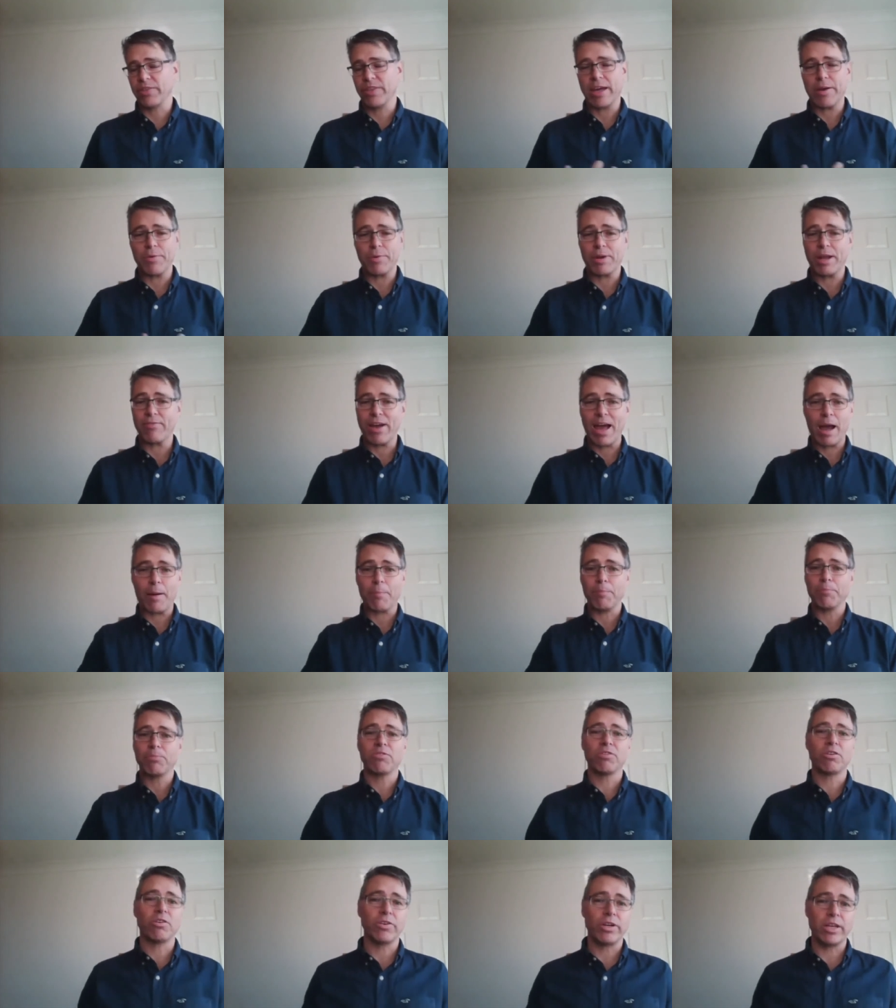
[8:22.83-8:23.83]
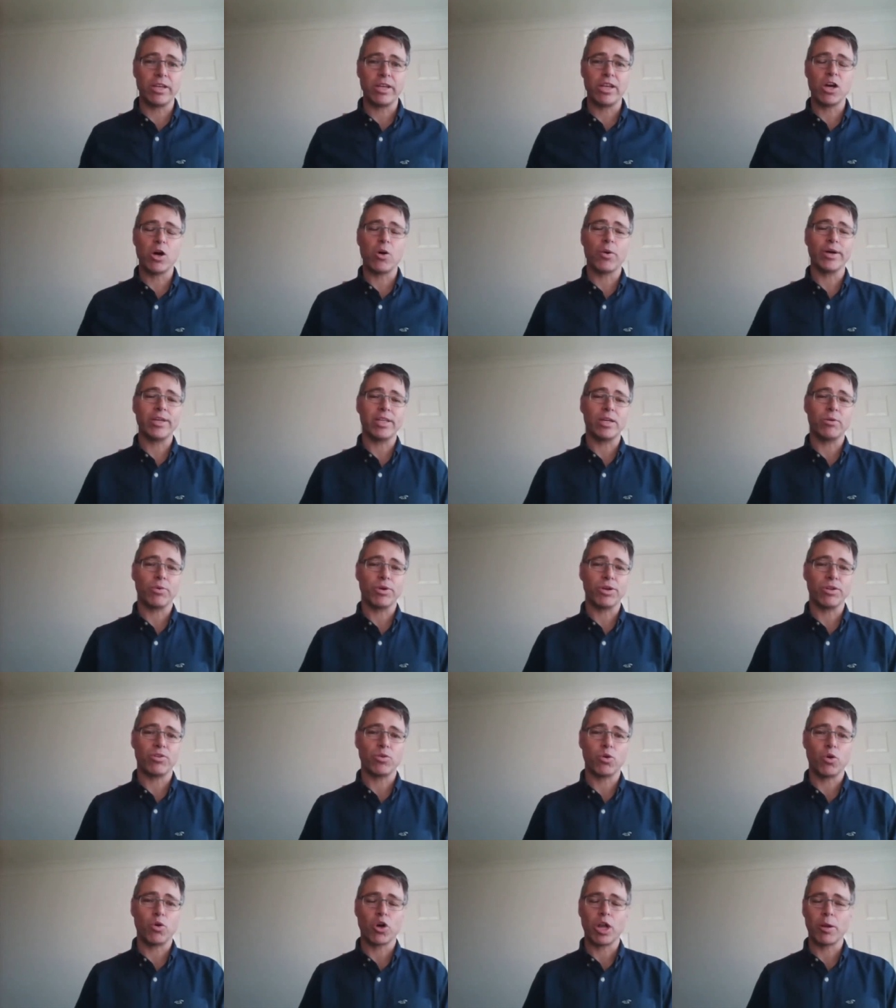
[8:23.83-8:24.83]
They would have absolutely no idea what
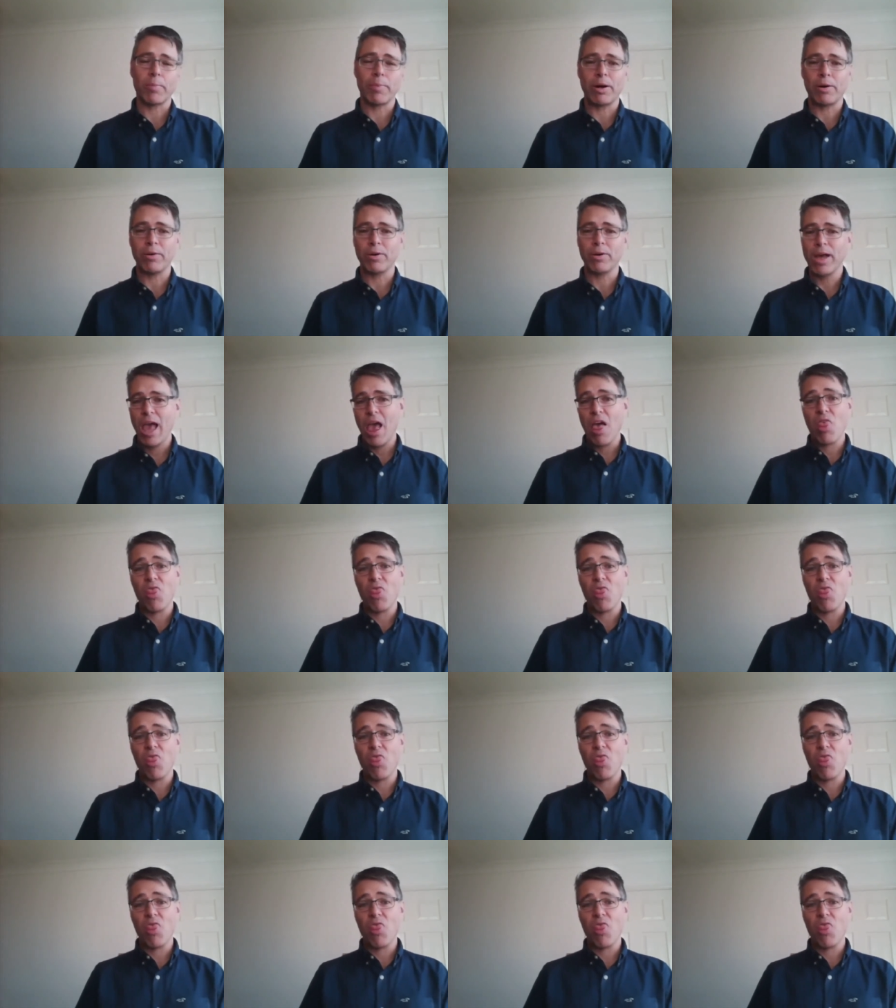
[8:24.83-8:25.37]
you're talking about.